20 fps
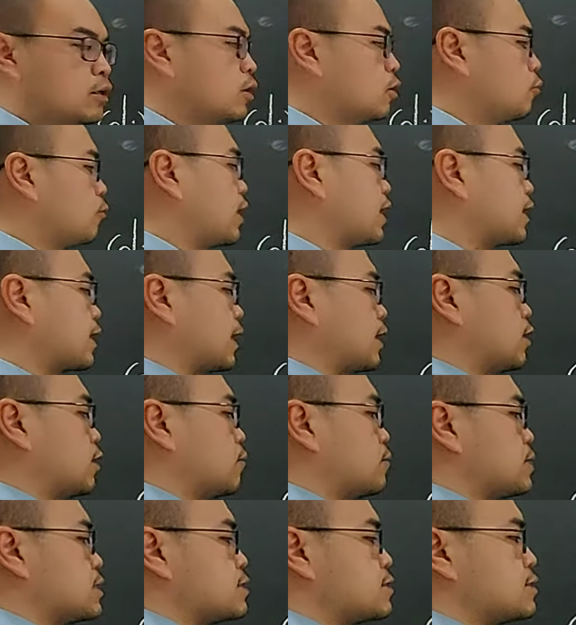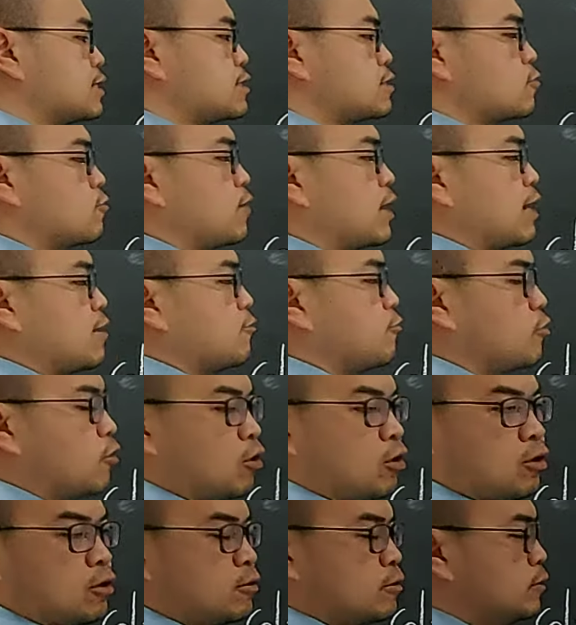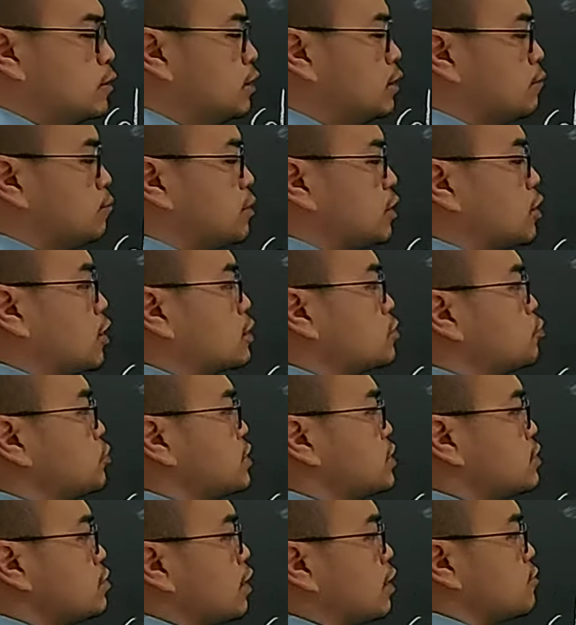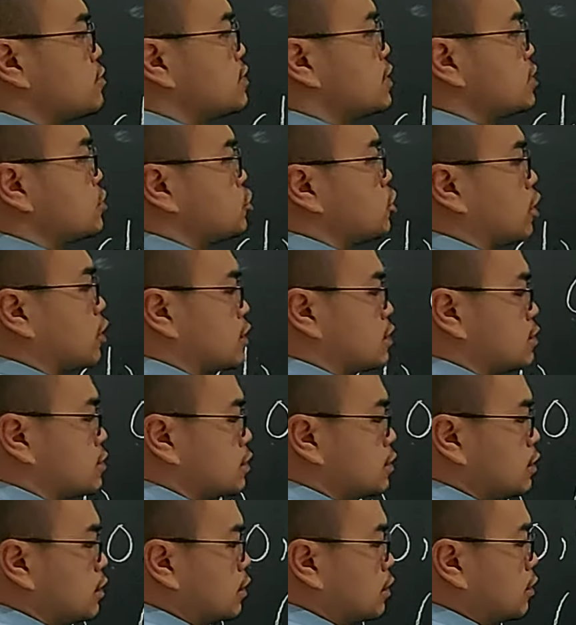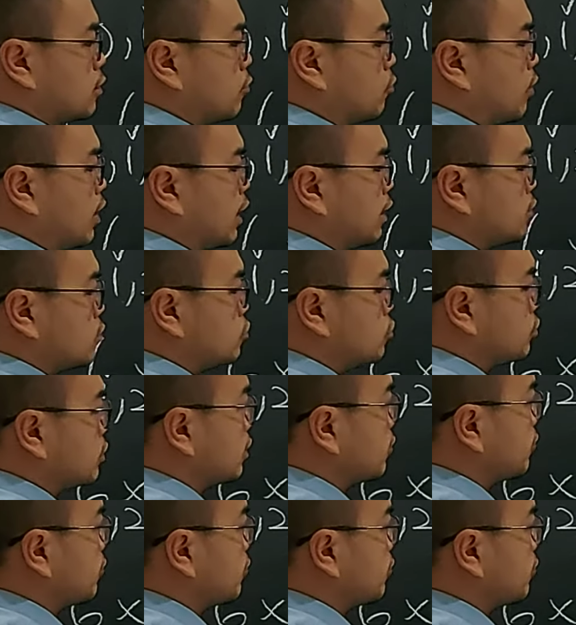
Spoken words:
Why cannot be 6, 5, 4? Because we still have 6 choice. 1, 3,